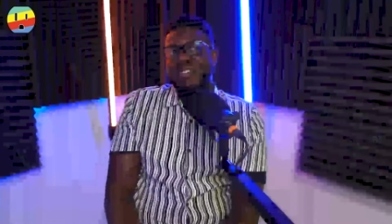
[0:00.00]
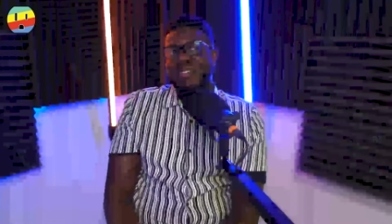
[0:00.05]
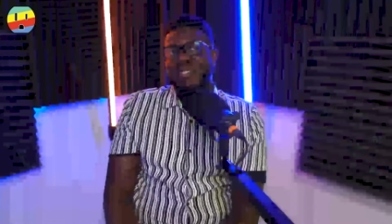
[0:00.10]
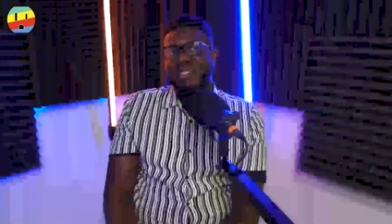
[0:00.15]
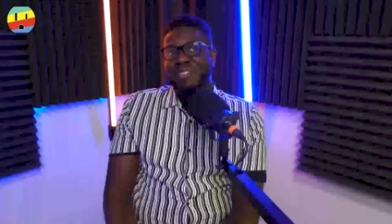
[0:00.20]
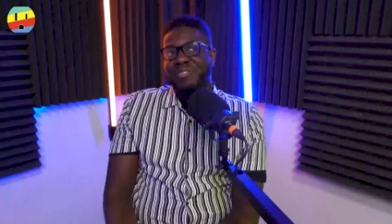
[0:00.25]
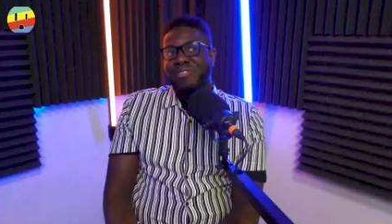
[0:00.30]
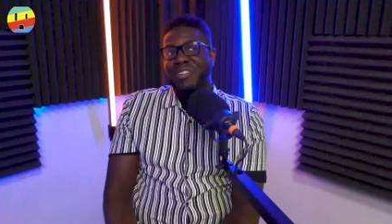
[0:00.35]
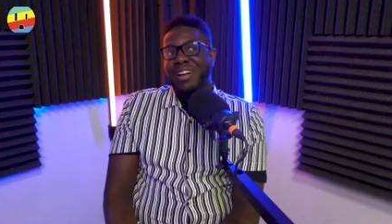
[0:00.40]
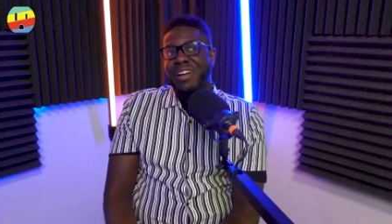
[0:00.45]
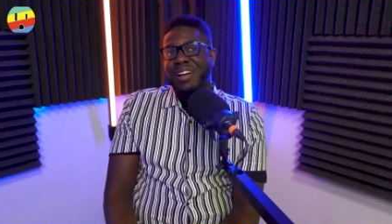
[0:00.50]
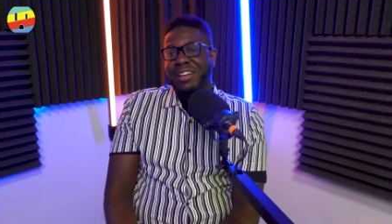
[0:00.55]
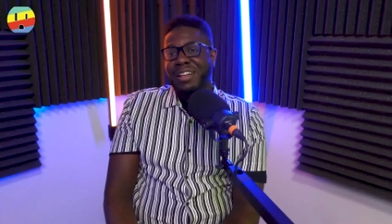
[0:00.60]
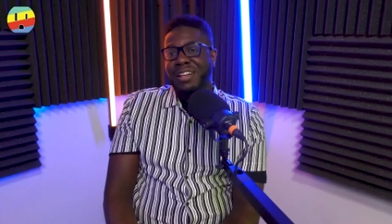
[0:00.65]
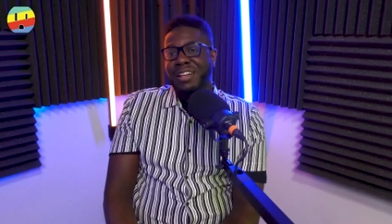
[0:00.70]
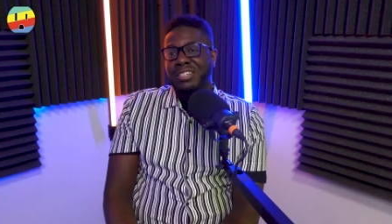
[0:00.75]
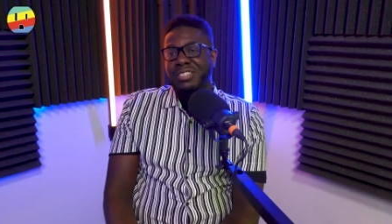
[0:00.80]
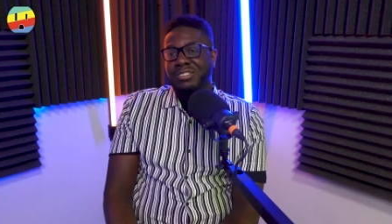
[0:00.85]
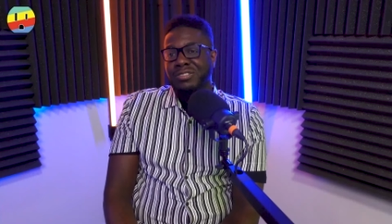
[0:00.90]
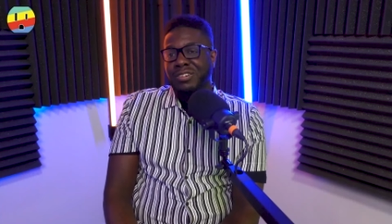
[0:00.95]
find
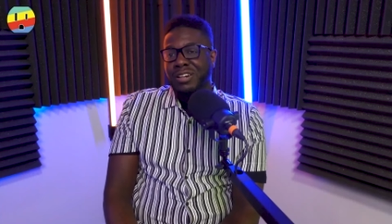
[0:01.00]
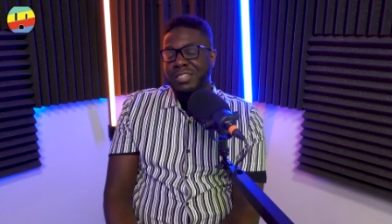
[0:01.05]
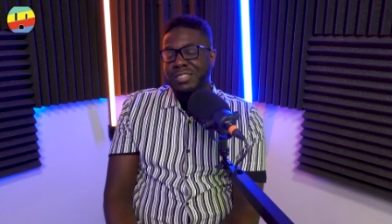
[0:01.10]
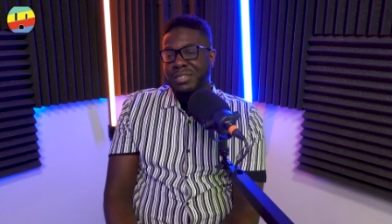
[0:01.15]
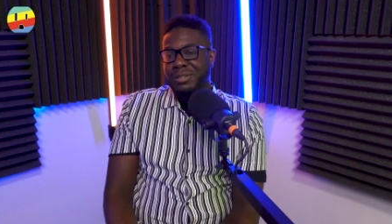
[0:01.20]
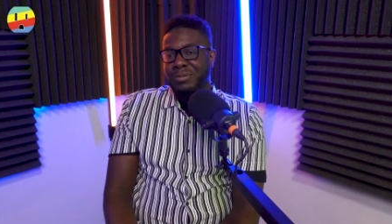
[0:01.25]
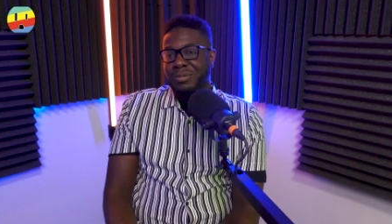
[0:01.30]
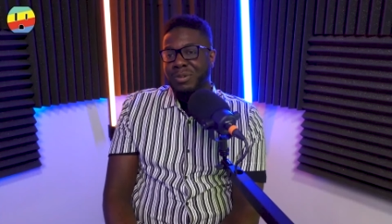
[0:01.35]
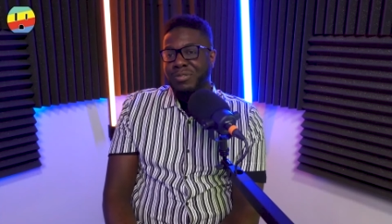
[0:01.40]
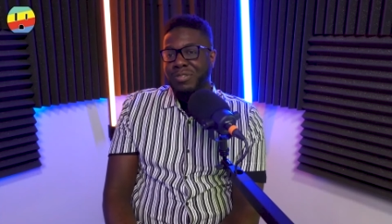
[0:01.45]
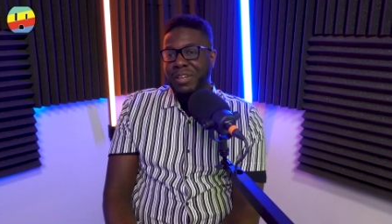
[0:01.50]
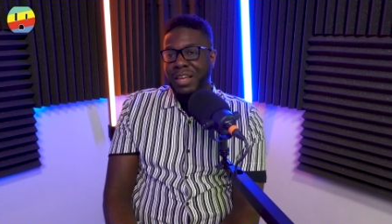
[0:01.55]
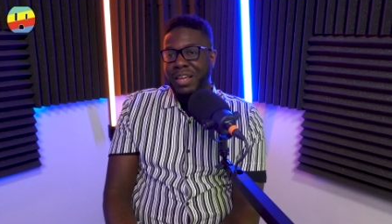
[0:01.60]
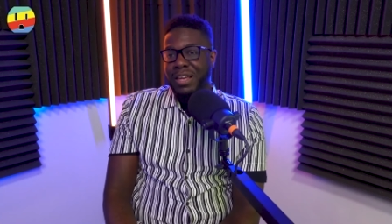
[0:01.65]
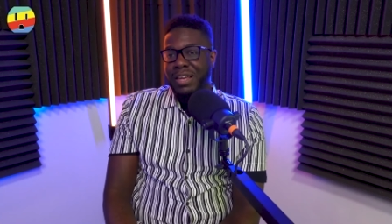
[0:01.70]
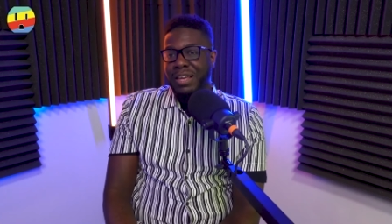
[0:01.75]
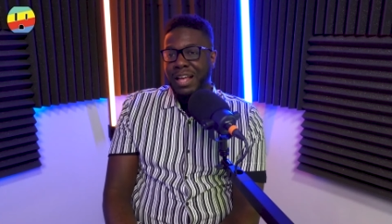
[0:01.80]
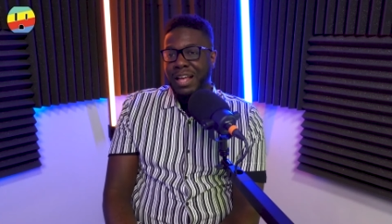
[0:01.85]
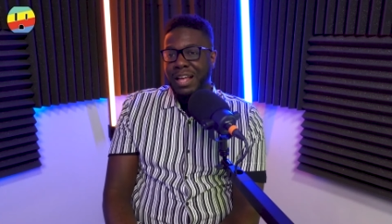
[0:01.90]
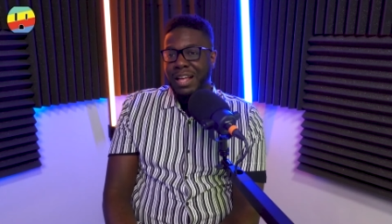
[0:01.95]
interesting with
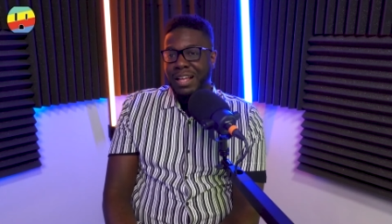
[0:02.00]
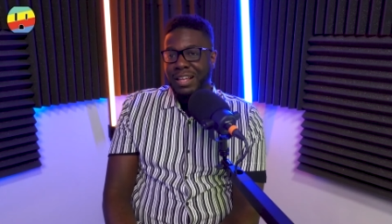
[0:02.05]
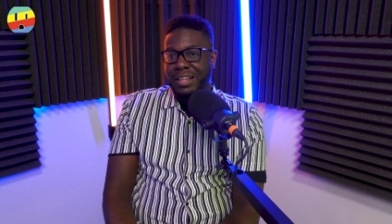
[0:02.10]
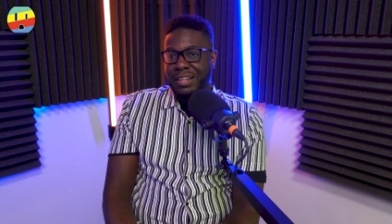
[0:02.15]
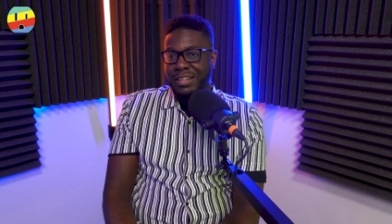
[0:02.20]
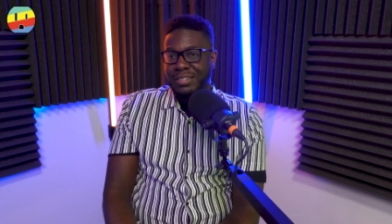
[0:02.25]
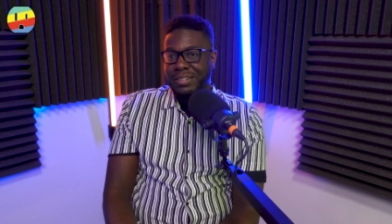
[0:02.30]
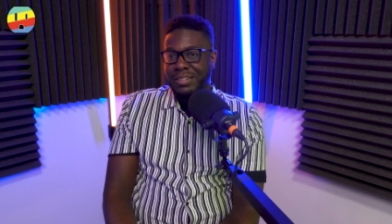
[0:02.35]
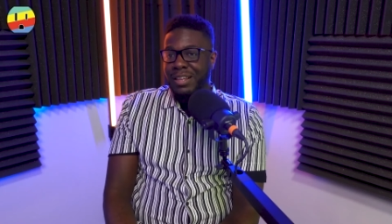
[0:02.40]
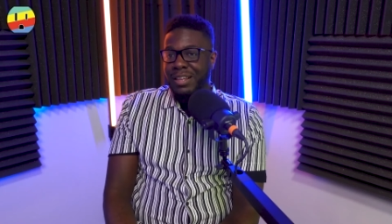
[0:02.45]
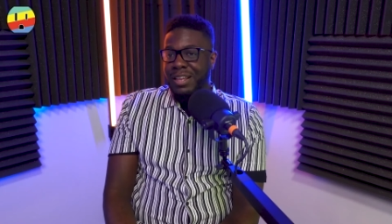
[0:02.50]
AI is,